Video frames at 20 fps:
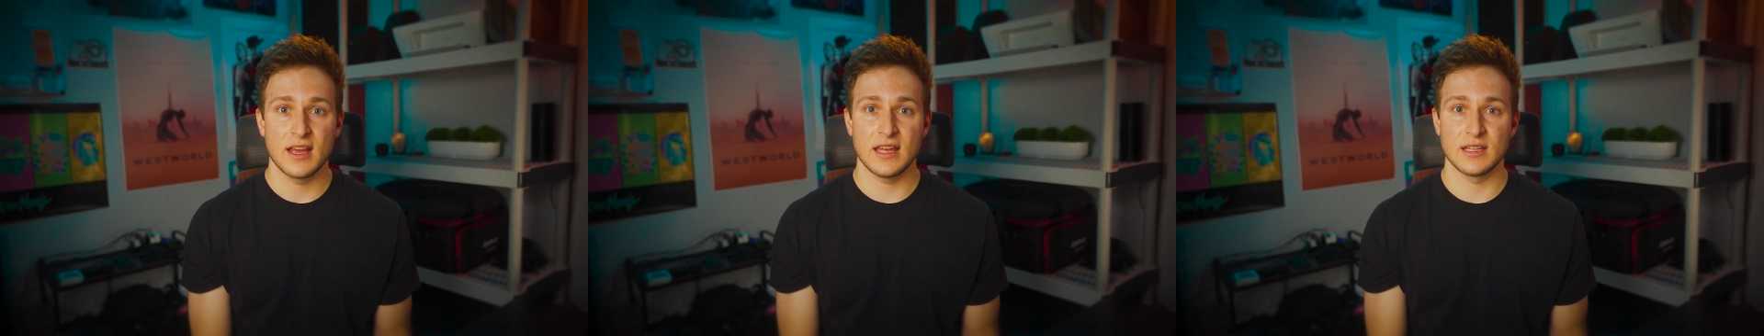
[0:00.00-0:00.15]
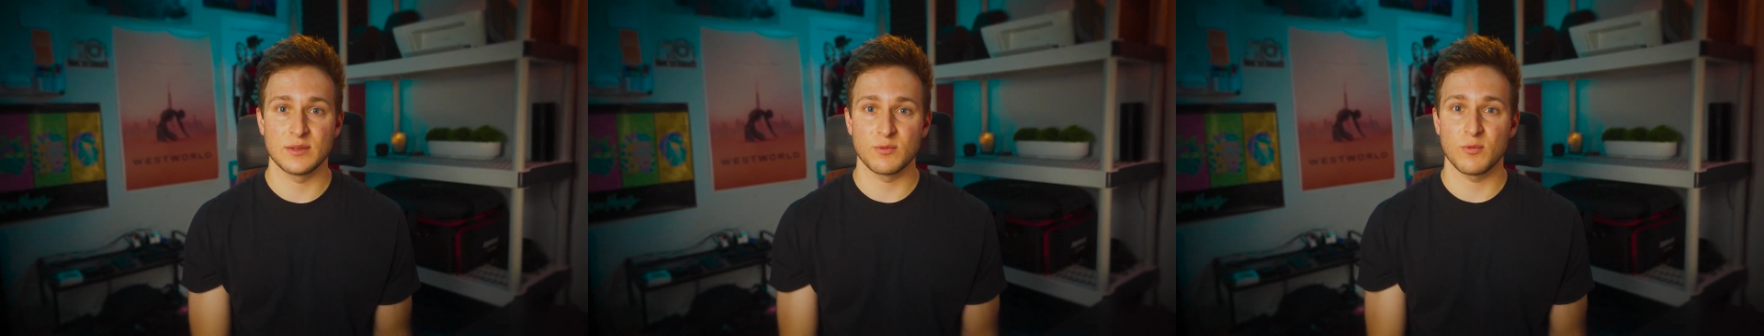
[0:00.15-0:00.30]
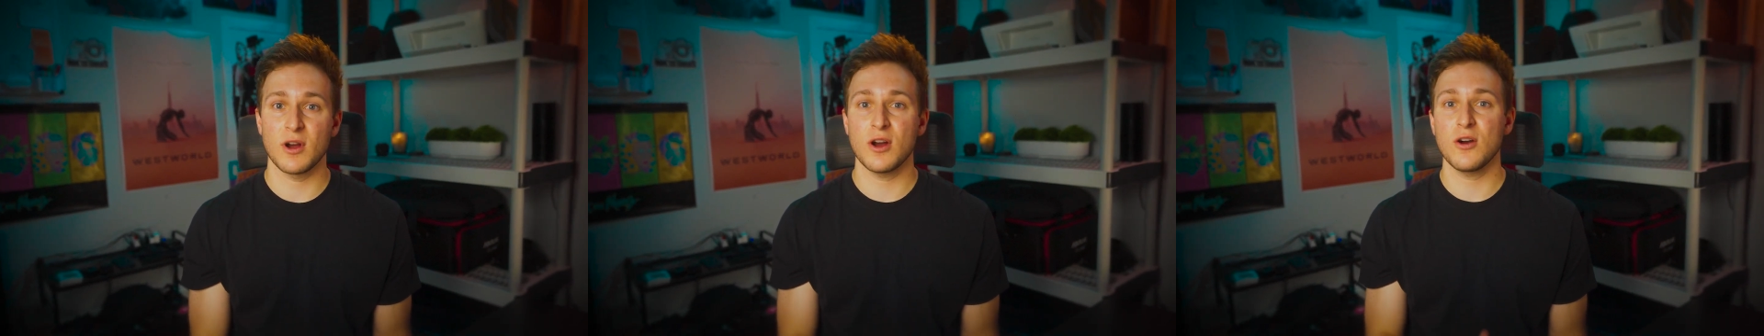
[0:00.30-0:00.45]

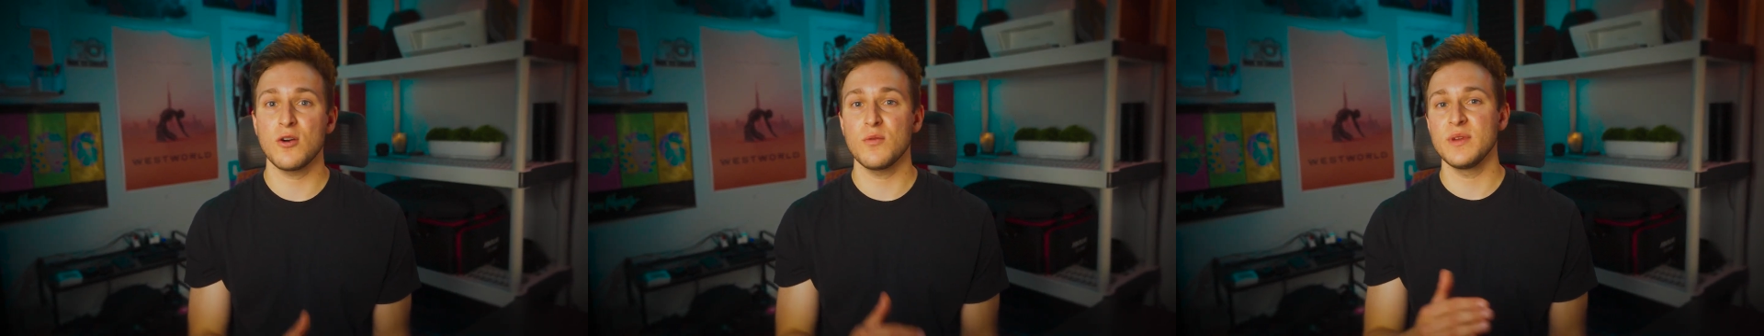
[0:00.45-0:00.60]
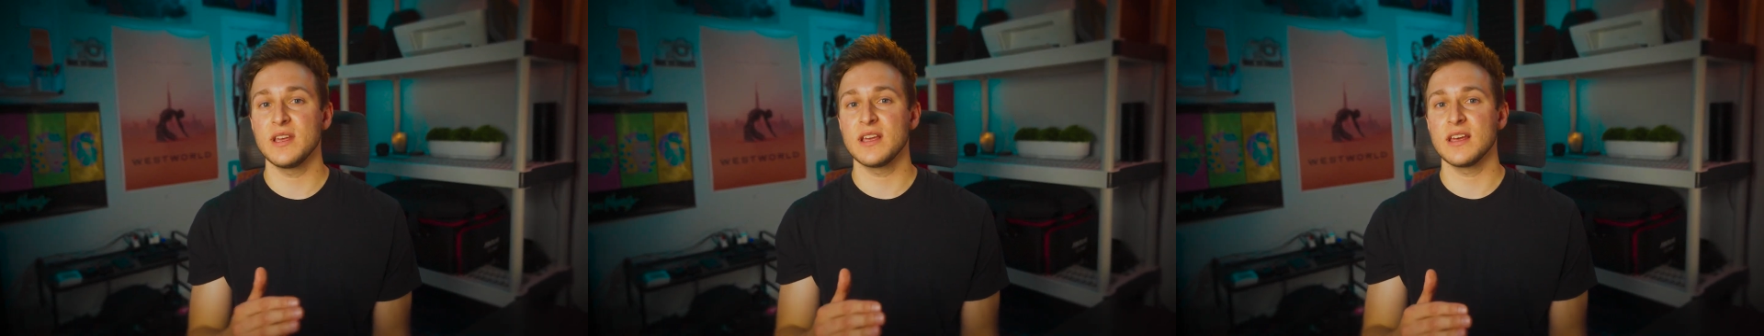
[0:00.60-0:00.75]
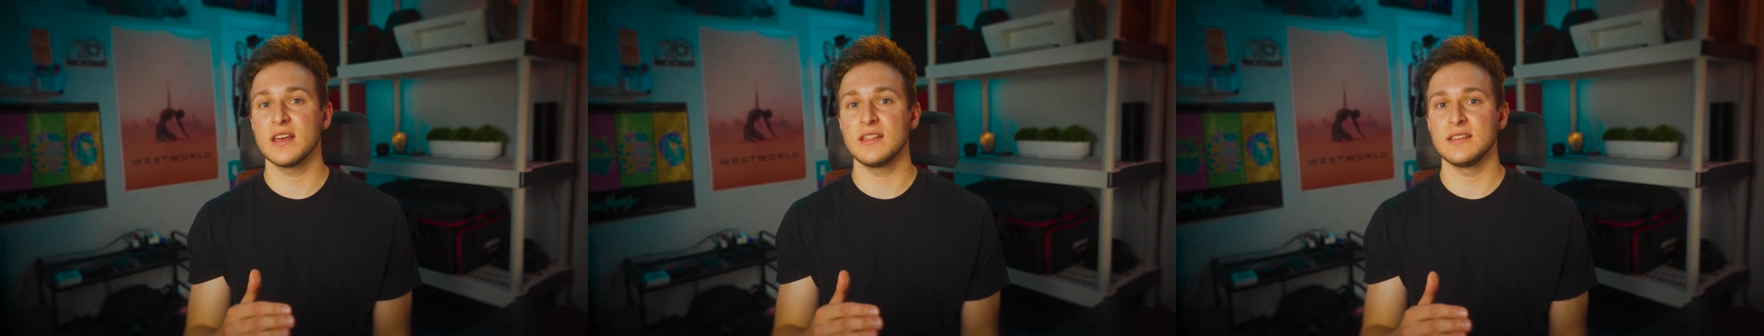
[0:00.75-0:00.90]
as well
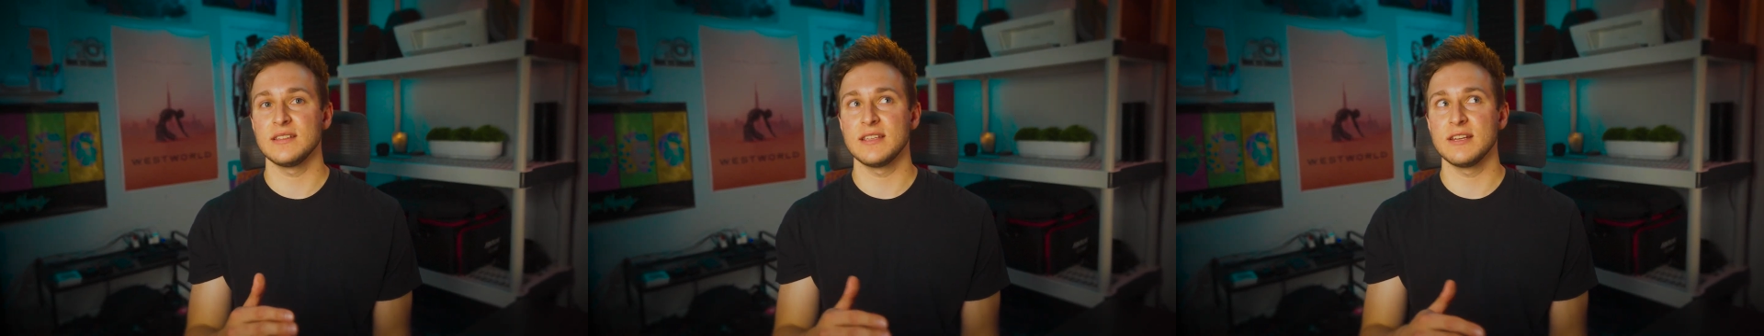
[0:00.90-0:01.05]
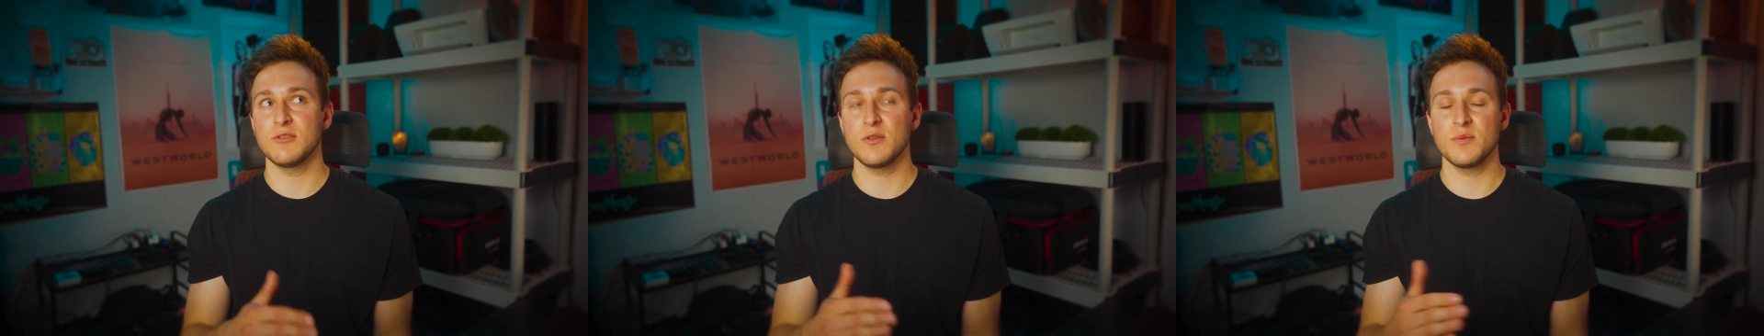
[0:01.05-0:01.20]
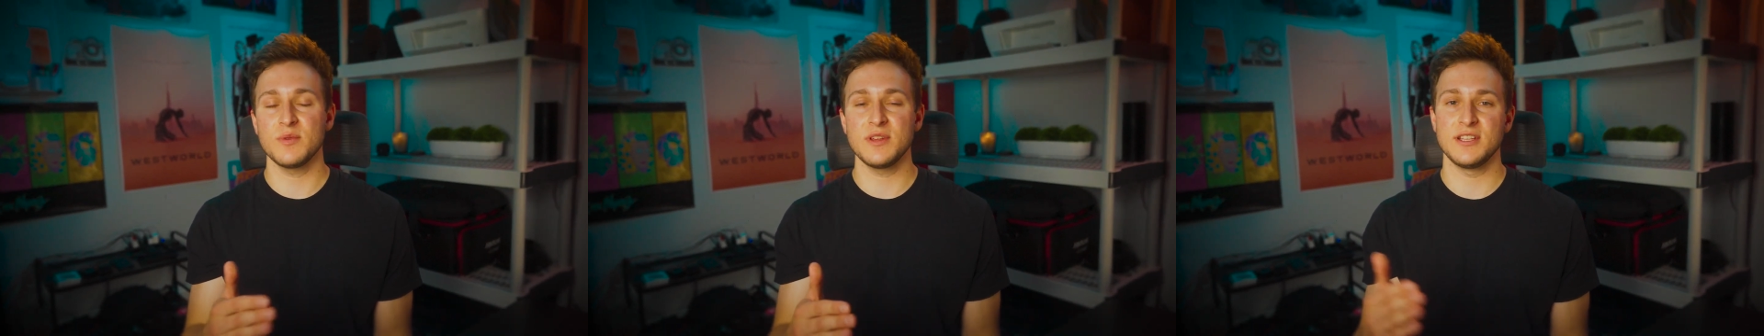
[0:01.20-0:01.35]
because
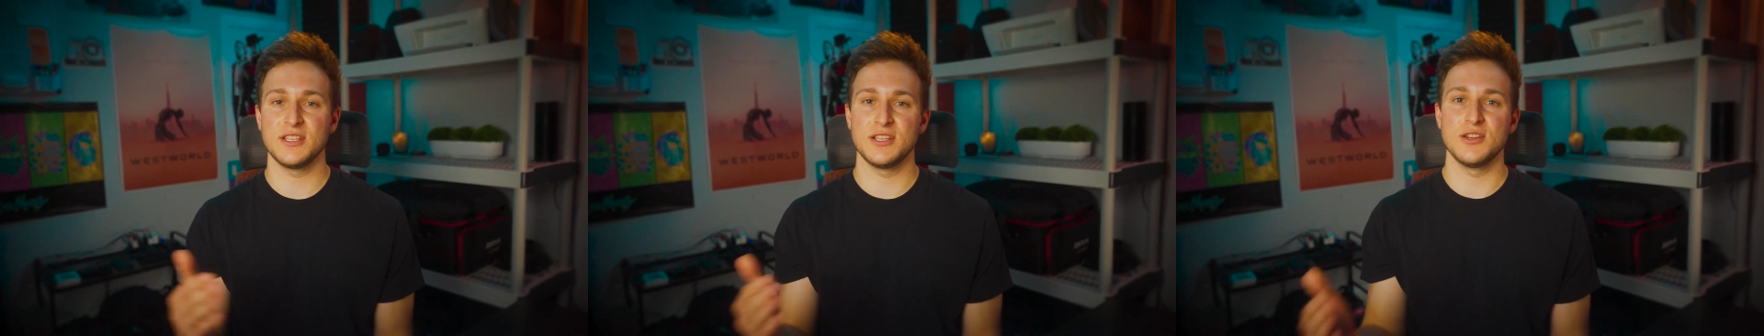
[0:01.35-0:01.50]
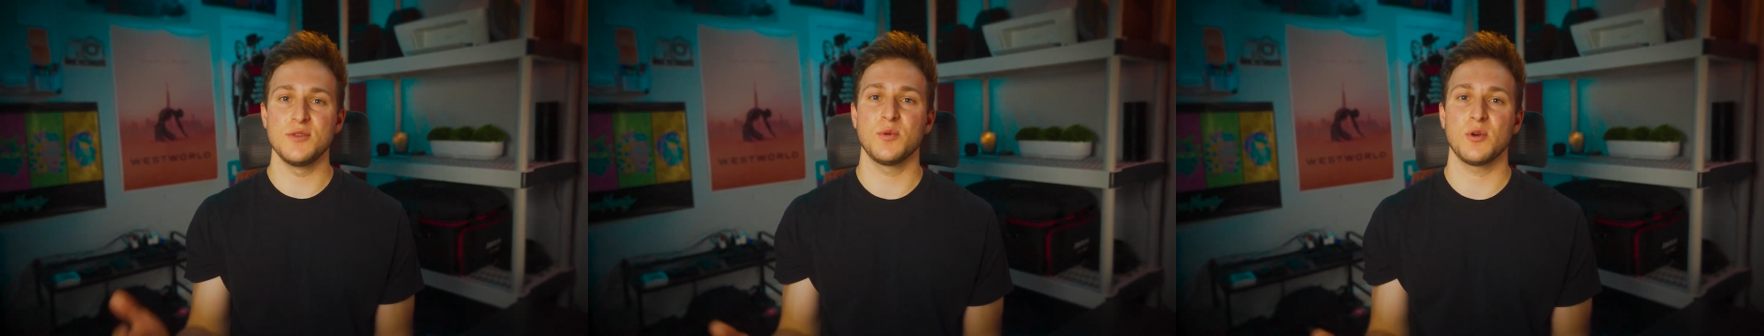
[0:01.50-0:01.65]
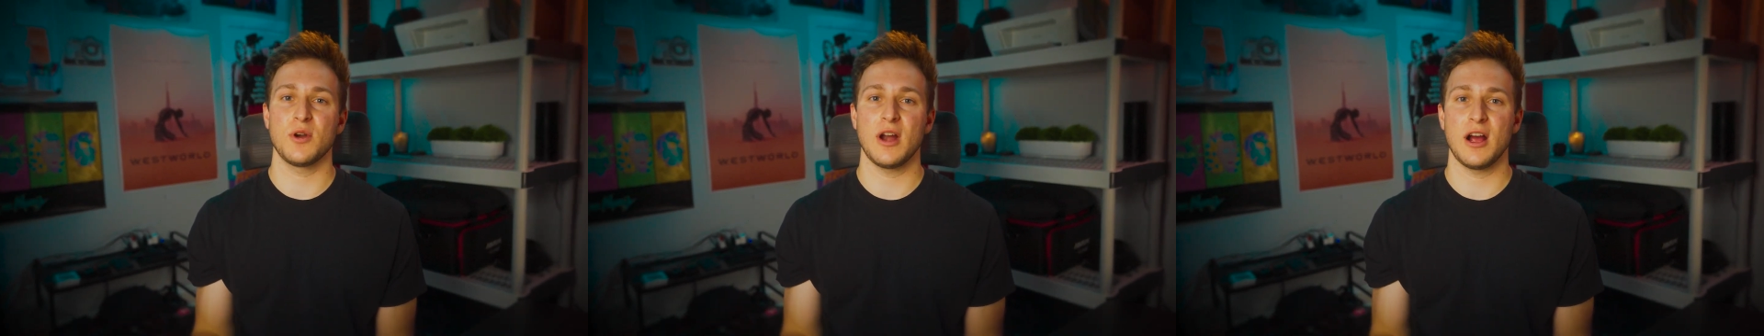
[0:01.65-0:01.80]
they will be
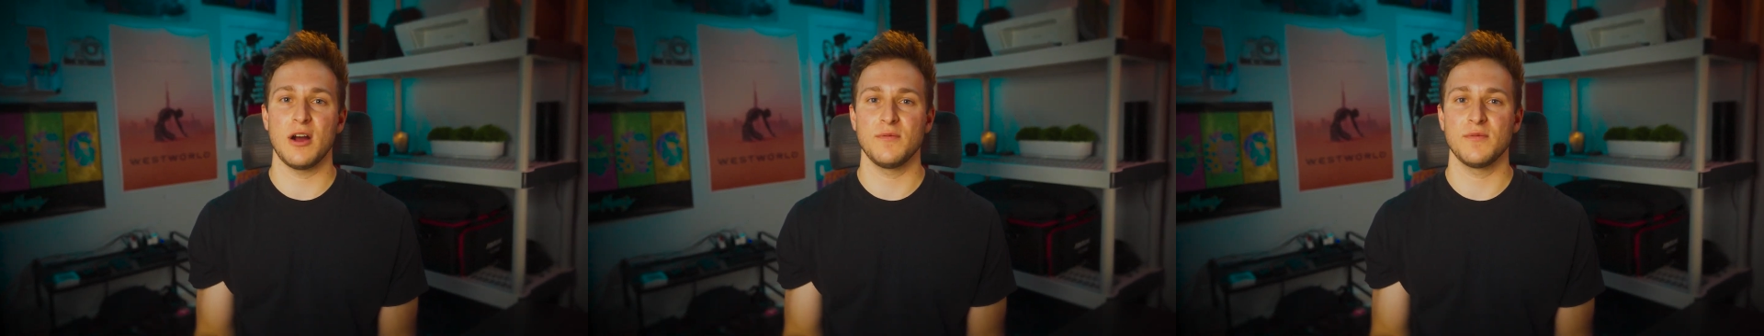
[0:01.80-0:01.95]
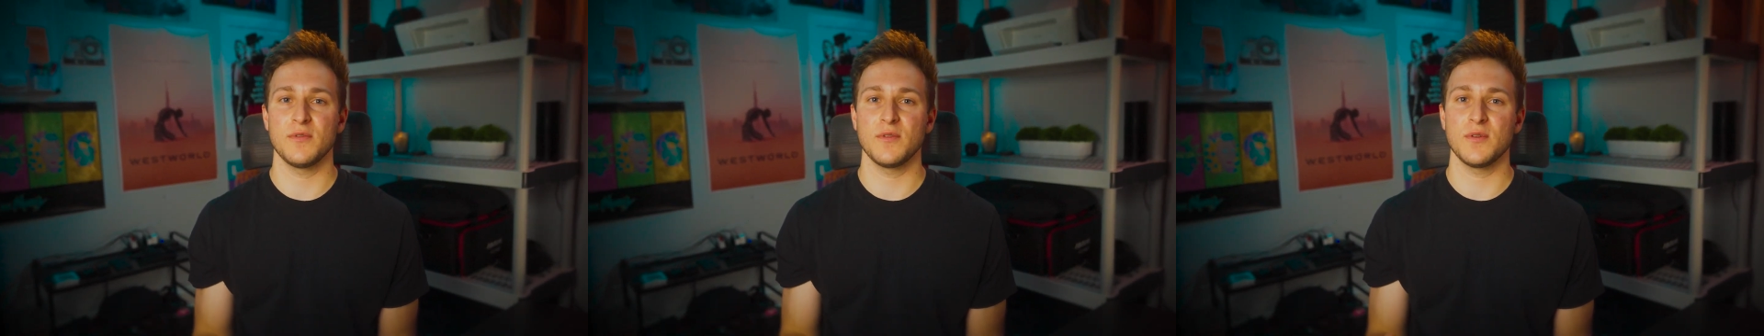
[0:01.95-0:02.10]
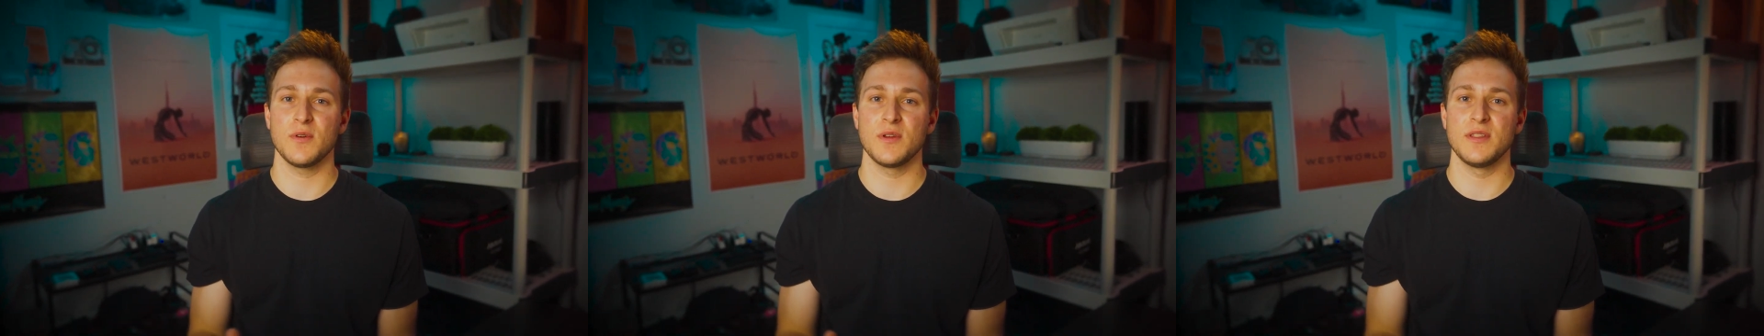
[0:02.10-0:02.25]
super
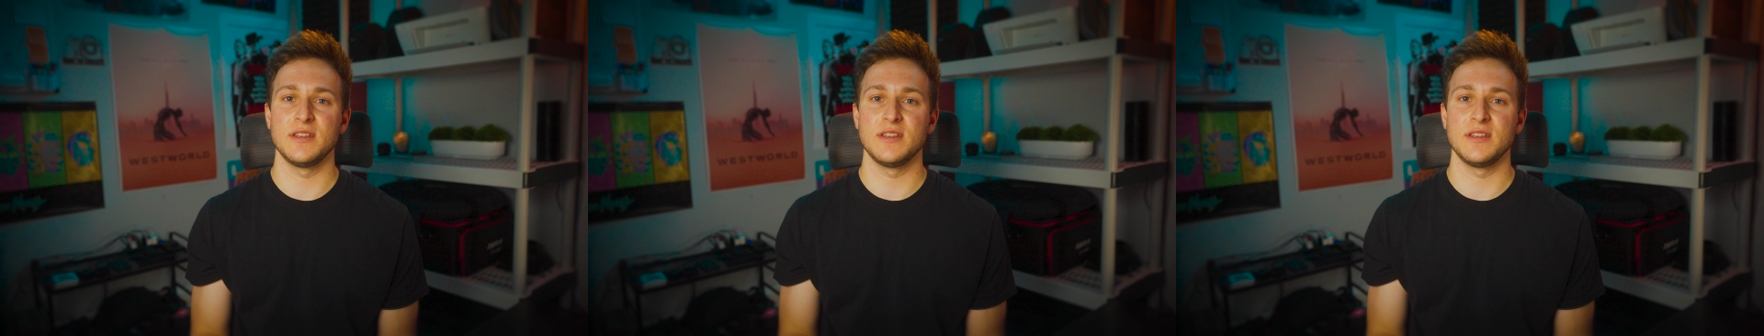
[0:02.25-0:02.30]
helpful